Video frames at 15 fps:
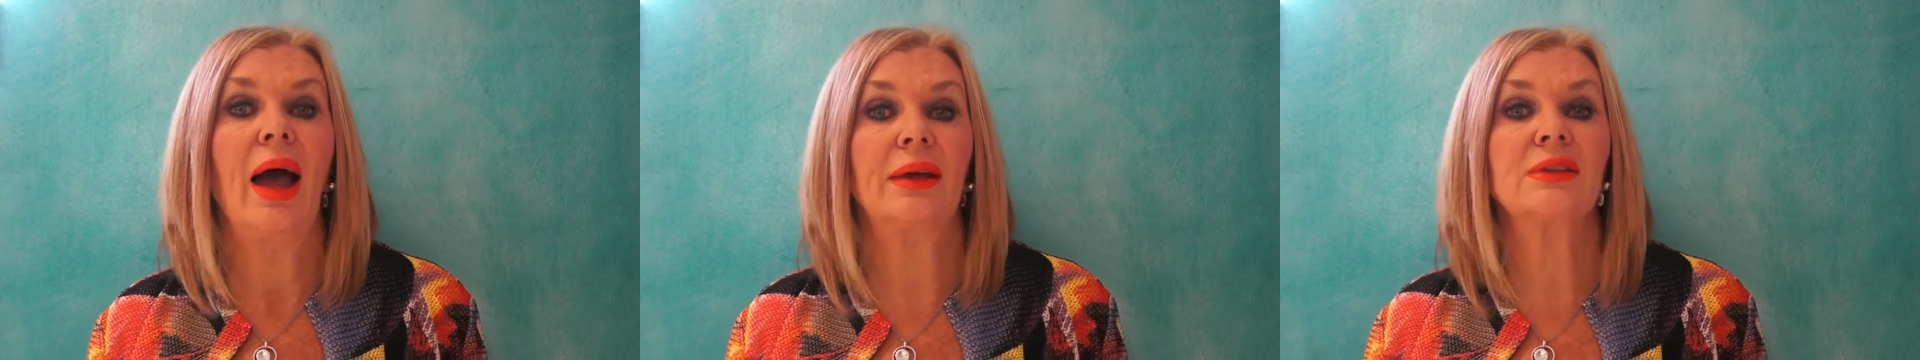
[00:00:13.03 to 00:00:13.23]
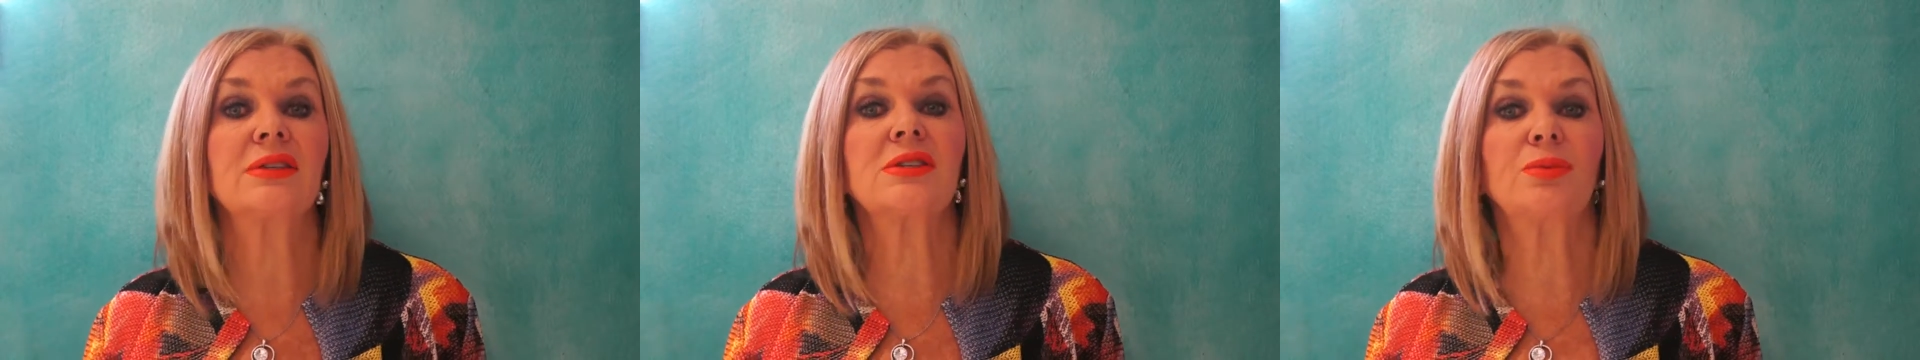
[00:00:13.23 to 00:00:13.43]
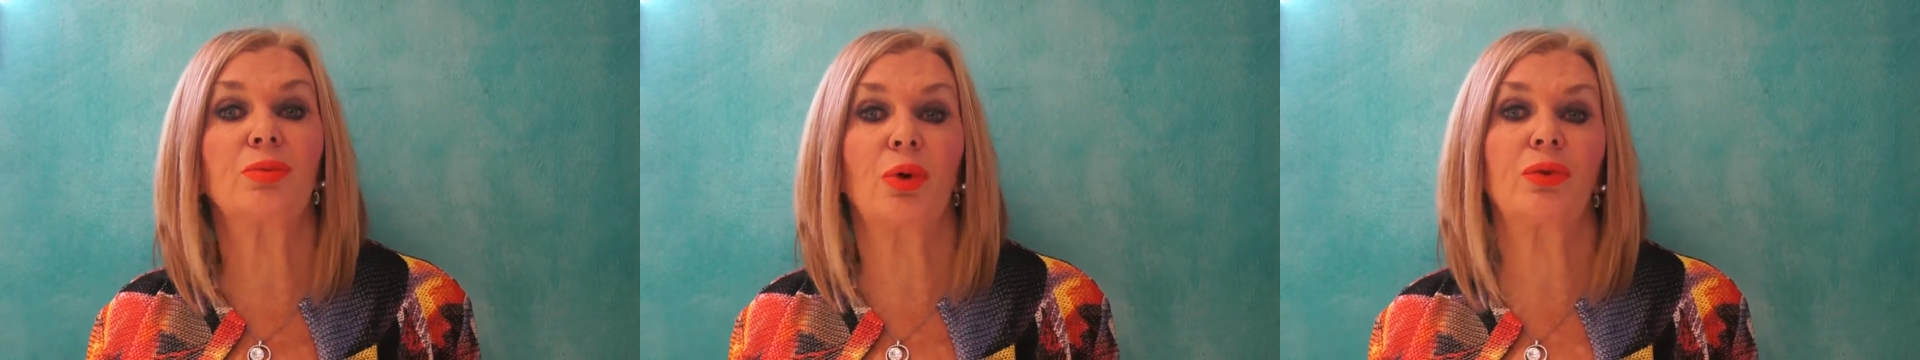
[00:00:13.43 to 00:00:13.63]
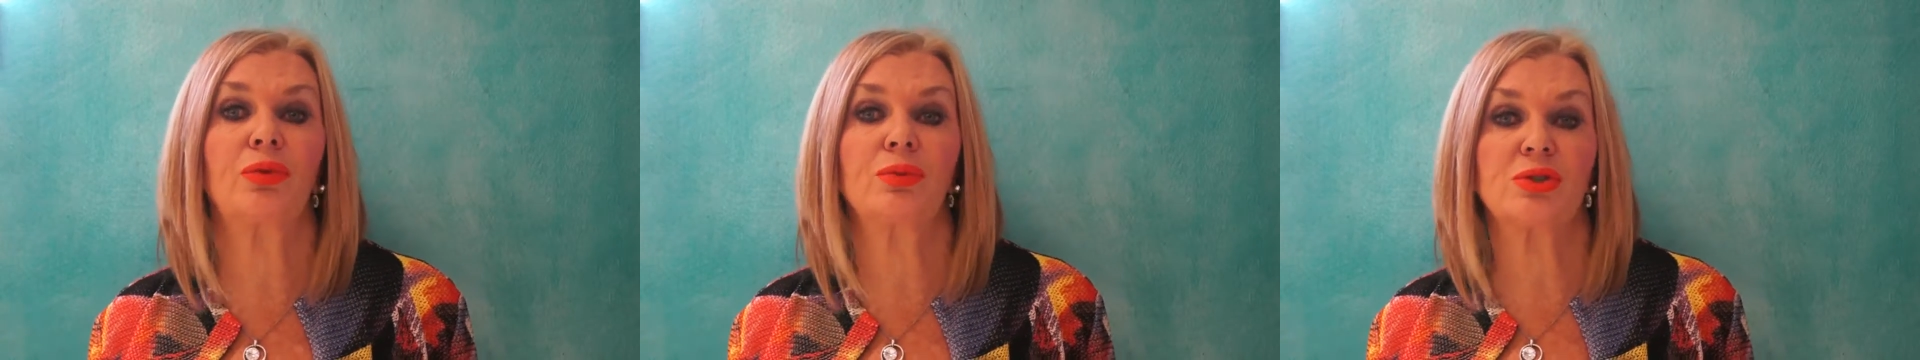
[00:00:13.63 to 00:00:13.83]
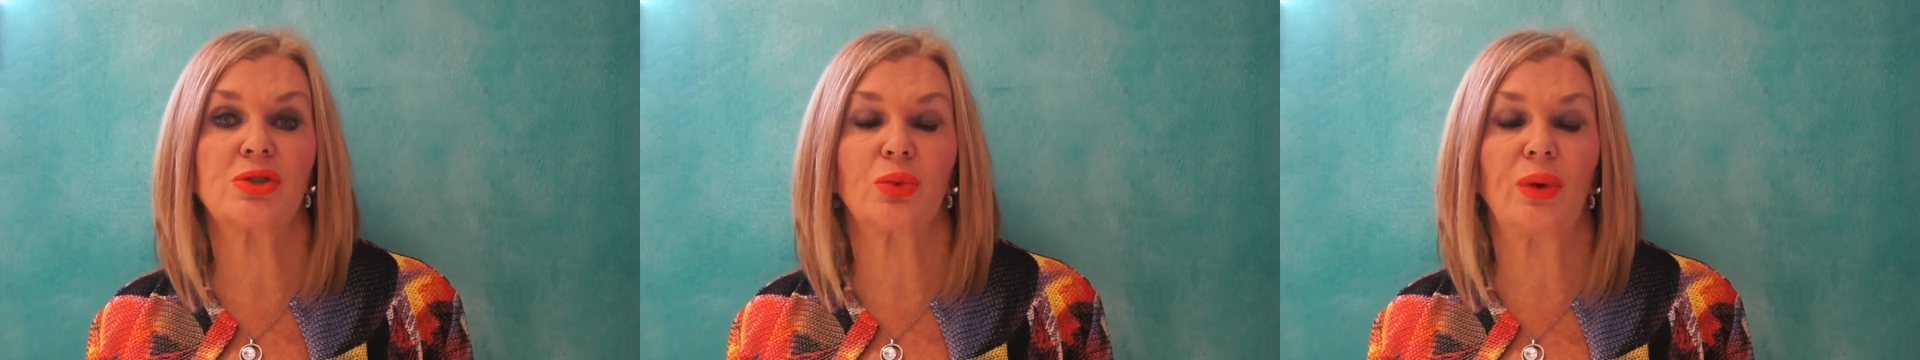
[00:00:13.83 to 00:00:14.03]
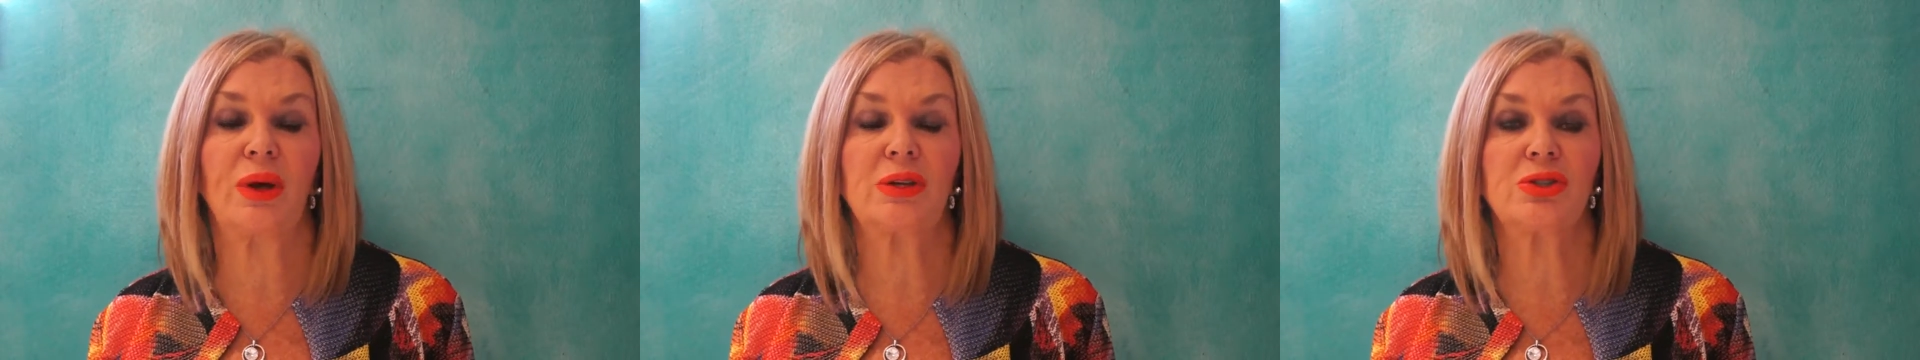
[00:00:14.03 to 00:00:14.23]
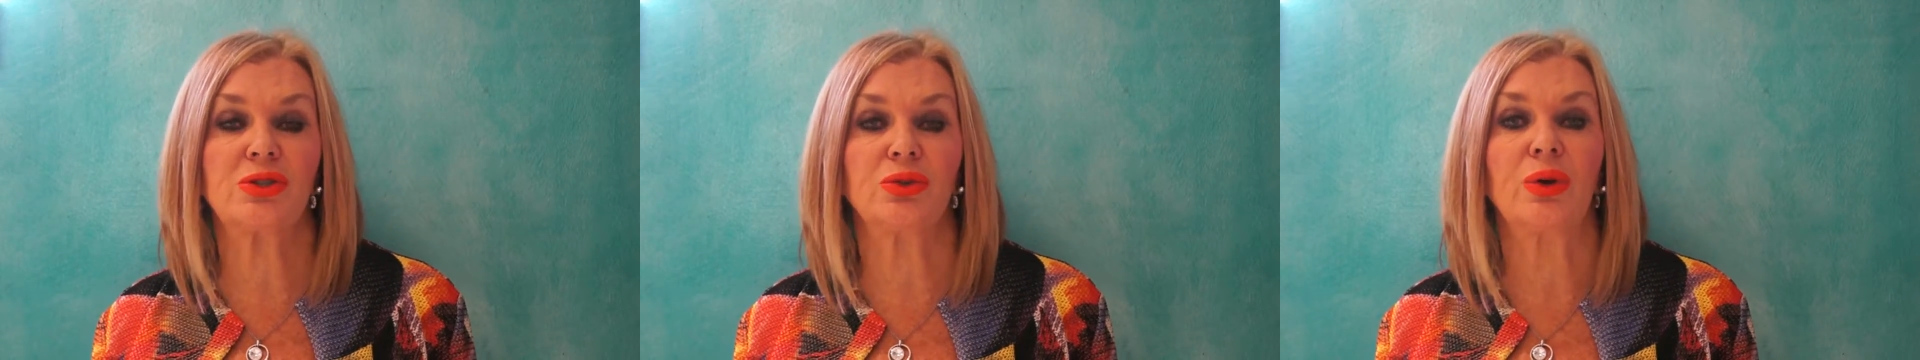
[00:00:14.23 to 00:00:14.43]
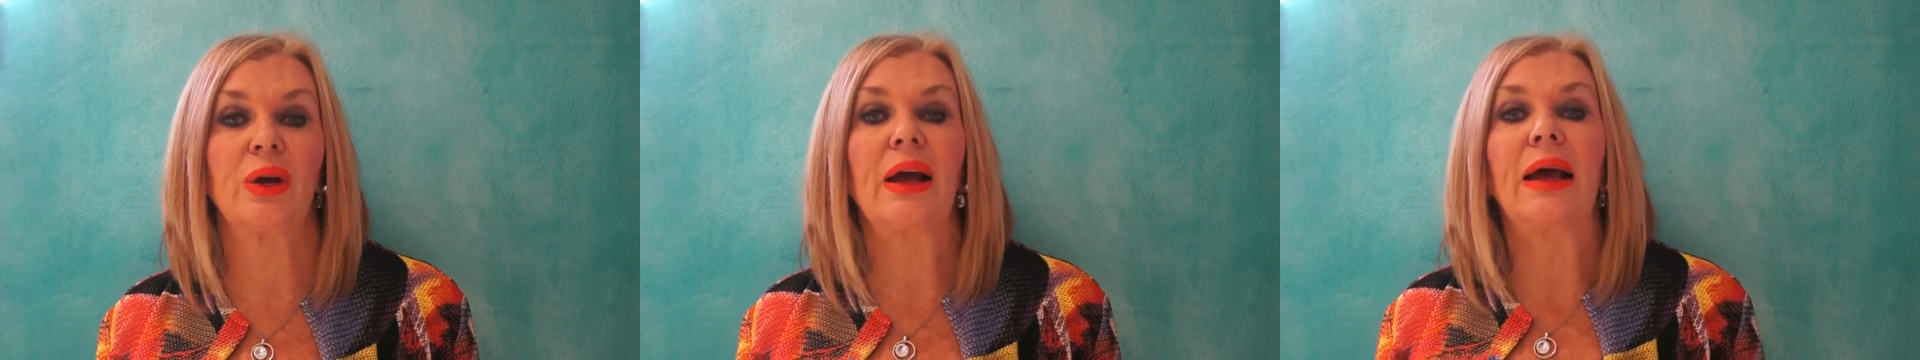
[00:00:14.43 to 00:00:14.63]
and this is a boy from Soweto.